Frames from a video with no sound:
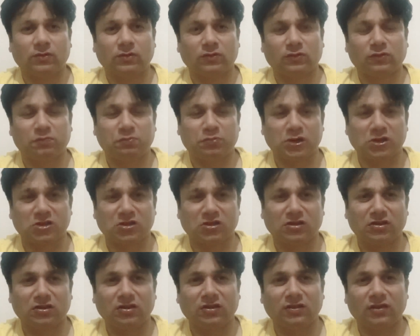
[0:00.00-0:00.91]

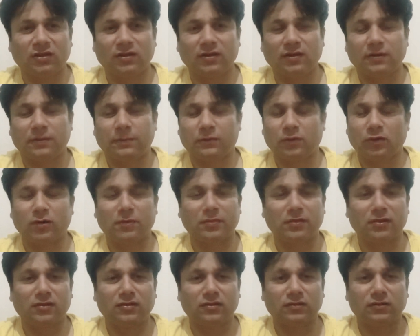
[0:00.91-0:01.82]
especially the
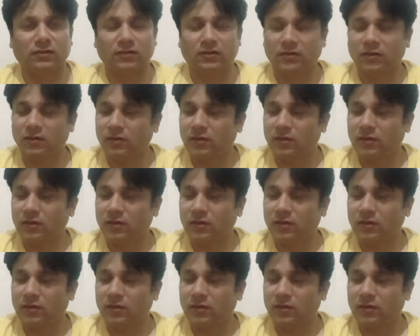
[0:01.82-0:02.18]
prominent